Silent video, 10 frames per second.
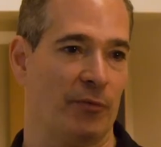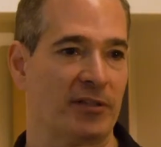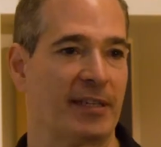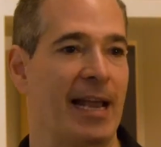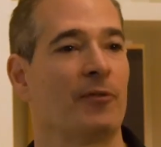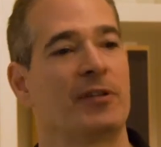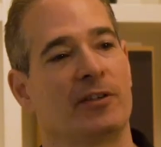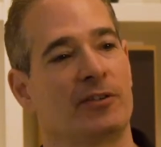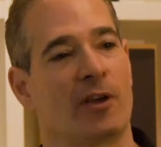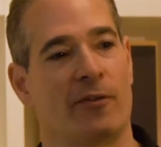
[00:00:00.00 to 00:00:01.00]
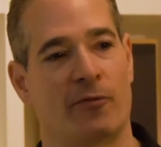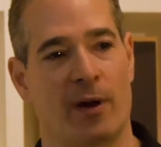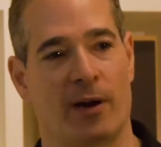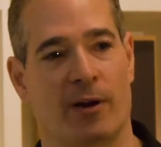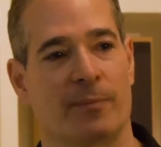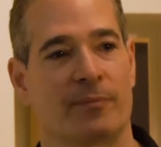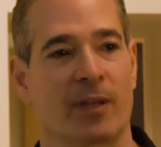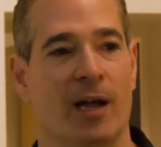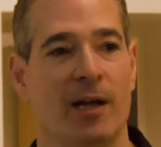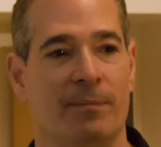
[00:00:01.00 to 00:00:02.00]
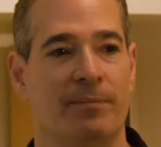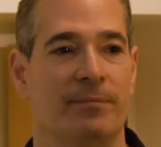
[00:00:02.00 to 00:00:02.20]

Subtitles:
this accounting software. That